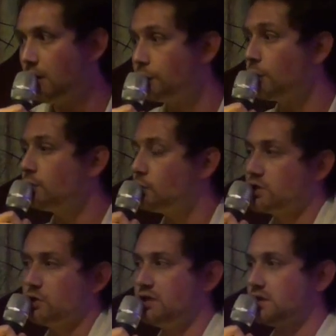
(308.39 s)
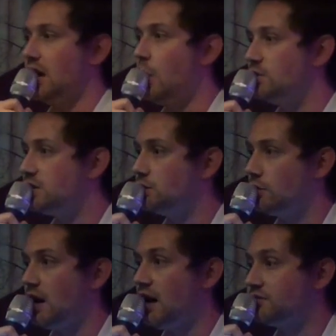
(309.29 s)
Of course, the question is how is it
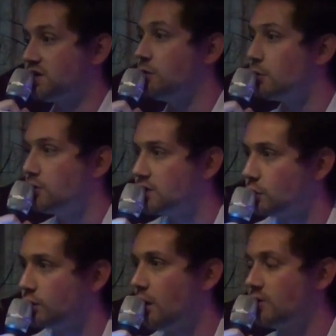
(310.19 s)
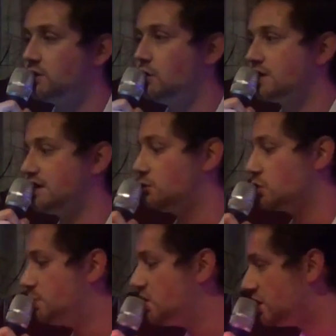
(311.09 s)
going to have children on its own? How is it going to start
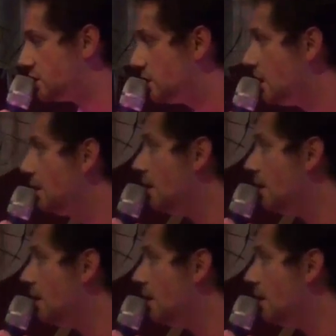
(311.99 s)
the species?